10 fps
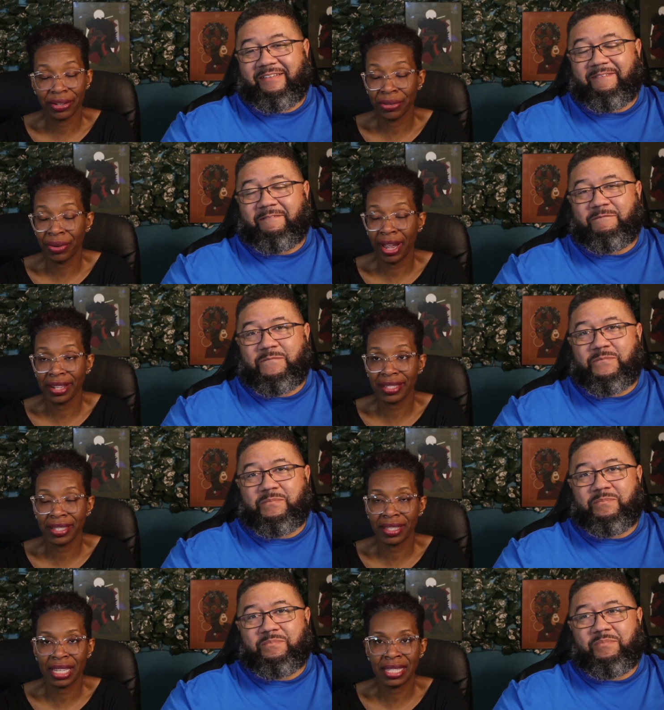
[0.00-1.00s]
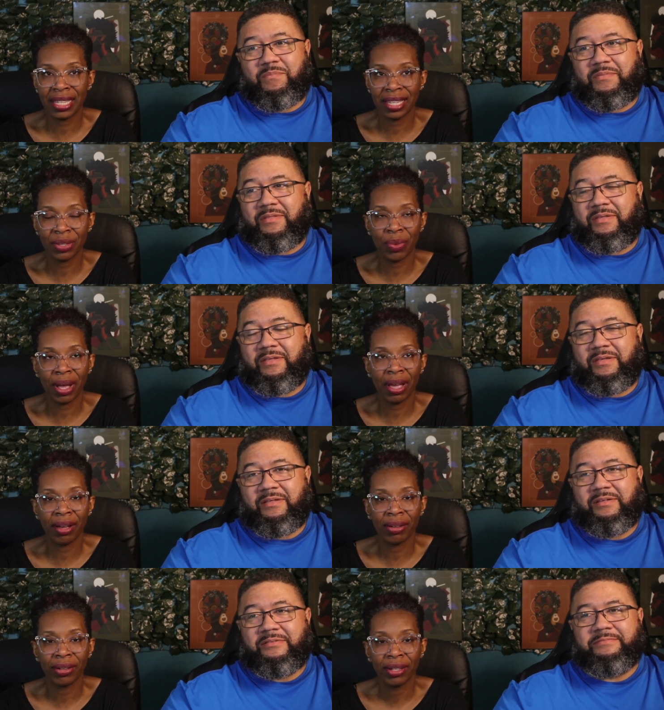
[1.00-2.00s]
Speaker 1: granted, it takes a
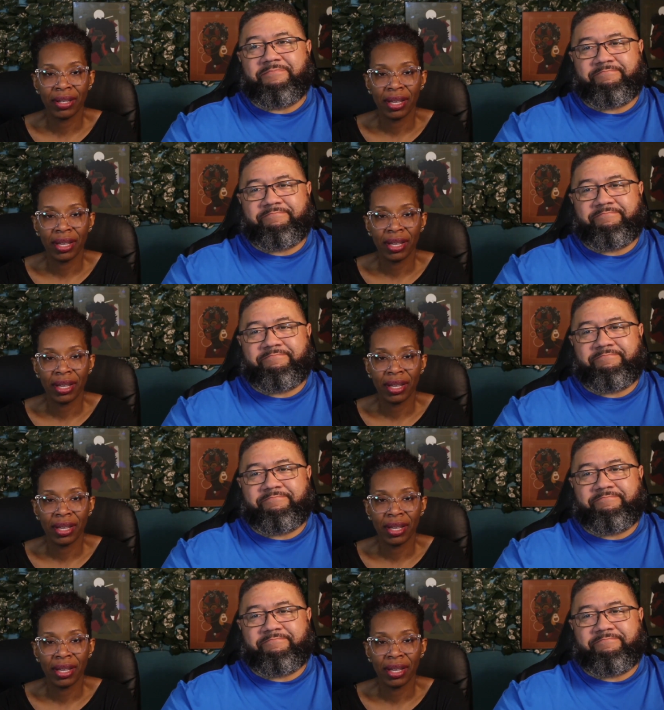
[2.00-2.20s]
while.